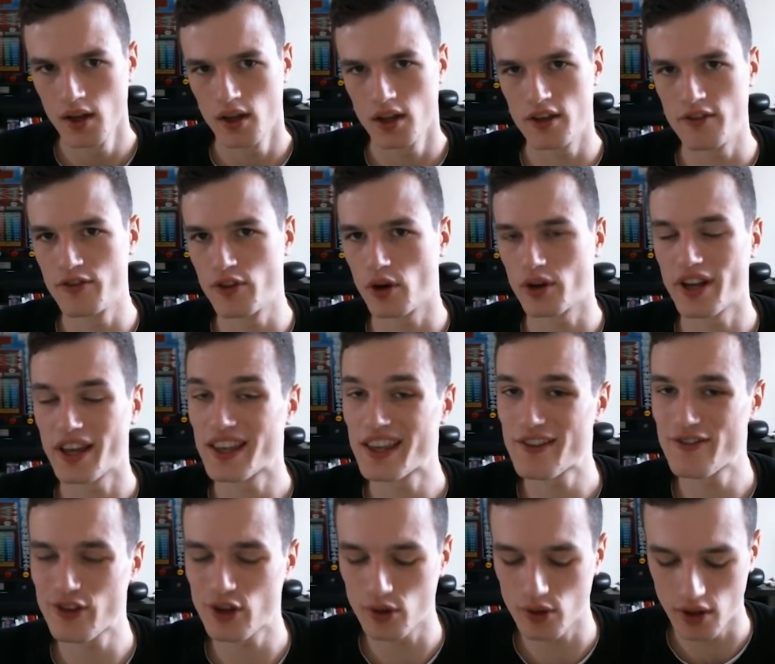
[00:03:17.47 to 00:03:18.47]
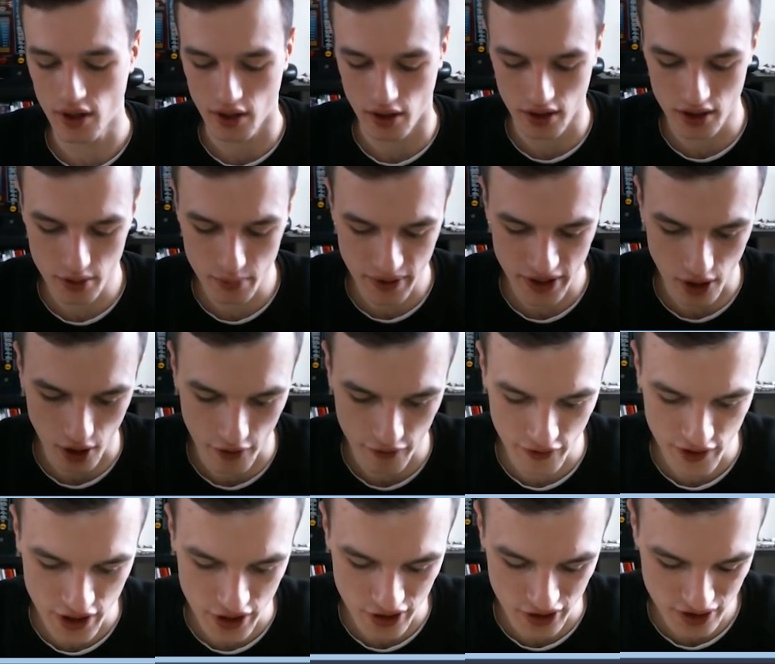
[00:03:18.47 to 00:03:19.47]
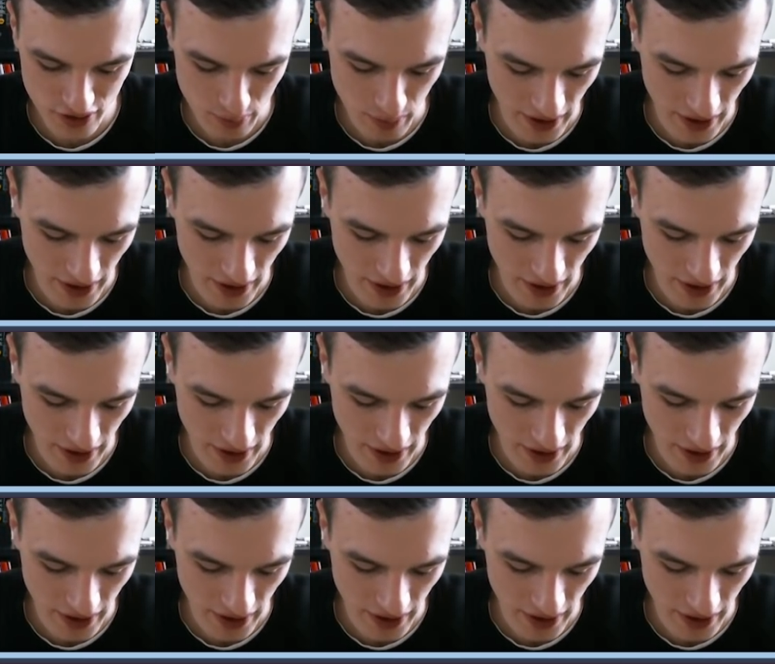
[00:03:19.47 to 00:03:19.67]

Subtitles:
even though they give you a little bit of gears,